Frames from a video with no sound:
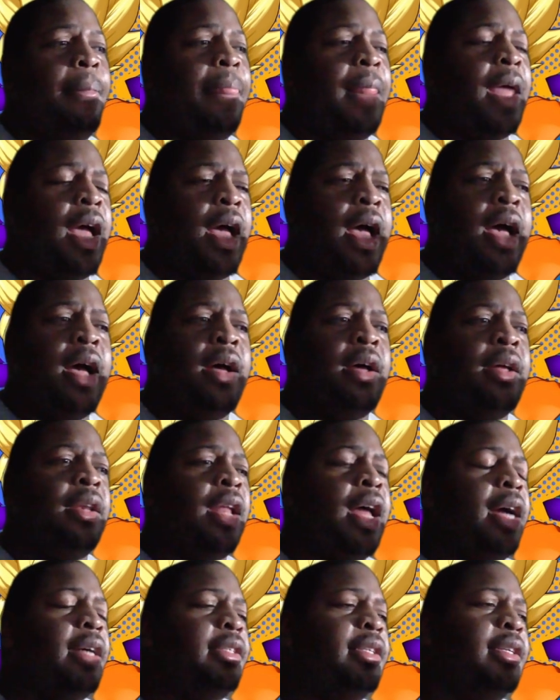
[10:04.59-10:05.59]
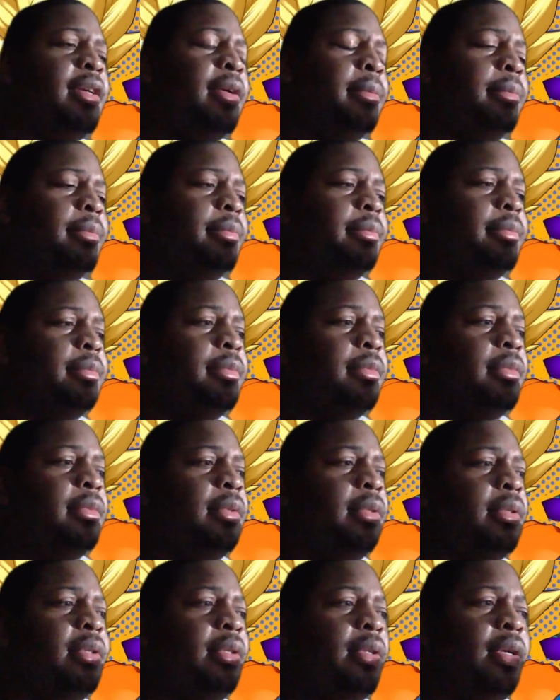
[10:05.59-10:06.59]
I, I unlocked him.
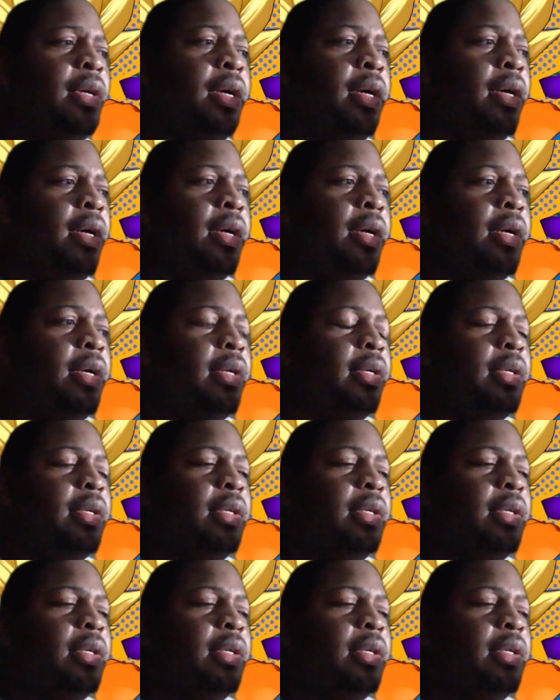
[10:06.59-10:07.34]
Uh,